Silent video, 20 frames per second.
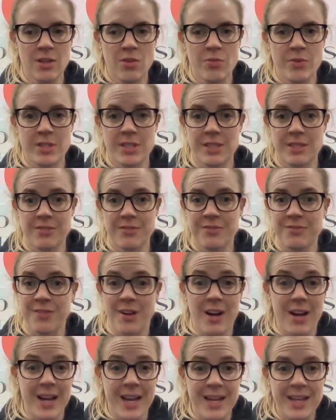which is
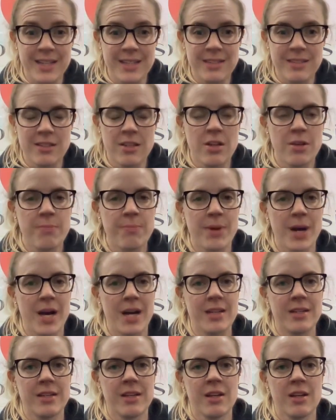fine,
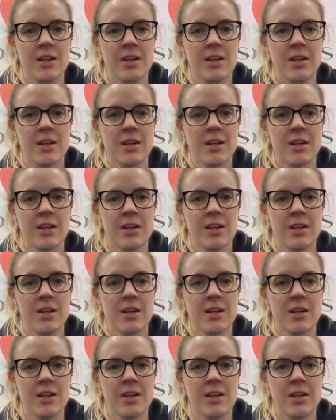but